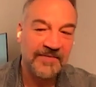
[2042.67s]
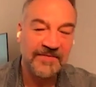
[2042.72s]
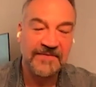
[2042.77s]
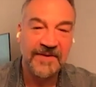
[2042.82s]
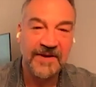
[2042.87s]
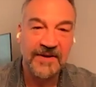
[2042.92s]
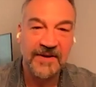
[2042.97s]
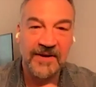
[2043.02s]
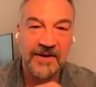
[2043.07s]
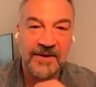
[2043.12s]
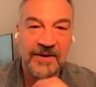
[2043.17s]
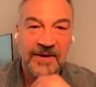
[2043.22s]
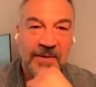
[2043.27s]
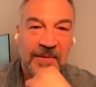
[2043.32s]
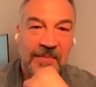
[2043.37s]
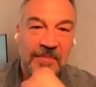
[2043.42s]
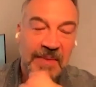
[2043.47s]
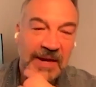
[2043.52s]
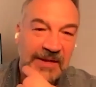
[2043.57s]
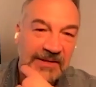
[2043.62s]
let fear
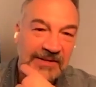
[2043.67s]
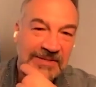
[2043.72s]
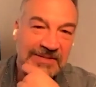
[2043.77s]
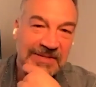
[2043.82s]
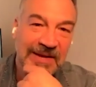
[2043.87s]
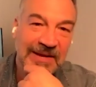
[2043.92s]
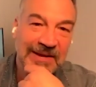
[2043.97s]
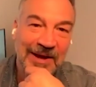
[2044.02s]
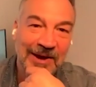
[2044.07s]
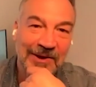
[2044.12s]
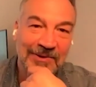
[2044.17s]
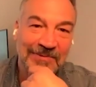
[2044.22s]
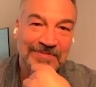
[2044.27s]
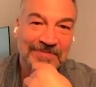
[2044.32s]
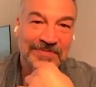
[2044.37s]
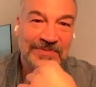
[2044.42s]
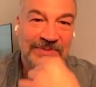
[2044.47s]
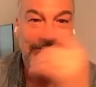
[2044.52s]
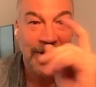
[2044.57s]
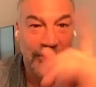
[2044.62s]
make you say no.
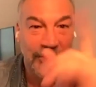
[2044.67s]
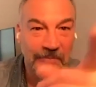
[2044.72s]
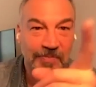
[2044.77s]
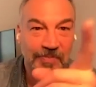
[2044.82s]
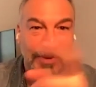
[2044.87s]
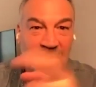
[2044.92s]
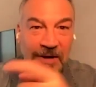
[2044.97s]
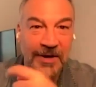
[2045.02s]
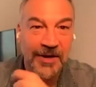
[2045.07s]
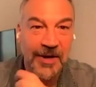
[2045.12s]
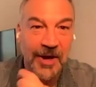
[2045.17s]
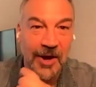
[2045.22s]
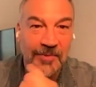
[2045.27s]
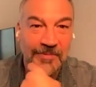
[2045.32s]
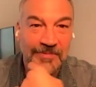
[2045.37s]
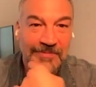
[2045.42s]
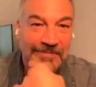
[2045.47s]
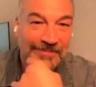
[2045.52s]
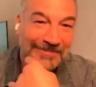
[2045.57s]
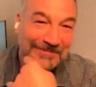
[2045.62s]
So there you go.